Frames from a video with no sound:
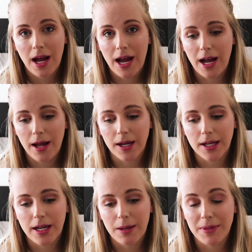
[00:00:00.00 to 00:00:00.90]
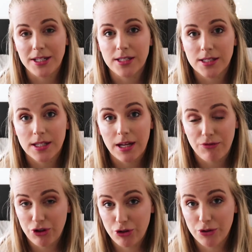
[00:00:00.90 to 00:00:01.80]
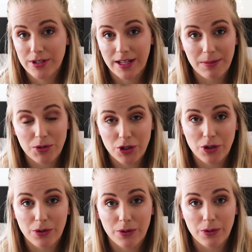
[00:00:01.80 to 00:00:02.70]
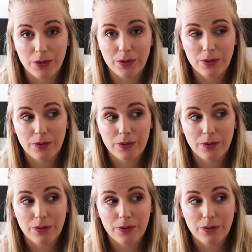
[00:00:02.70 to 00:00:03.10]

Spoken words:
it means if you do send them to your